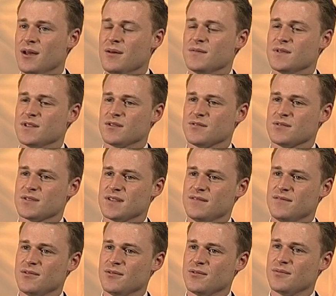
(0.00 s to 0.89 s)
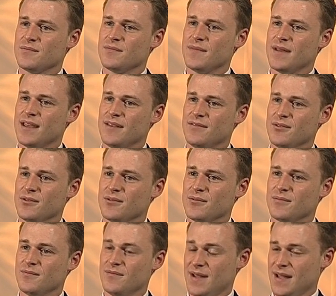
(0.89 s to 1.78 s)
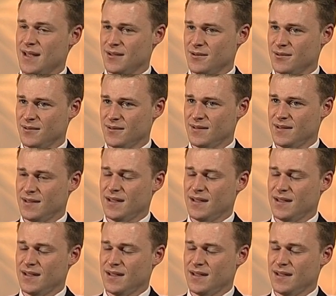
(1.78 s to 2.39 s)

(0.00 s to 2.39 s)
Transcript: Because of course if you're ill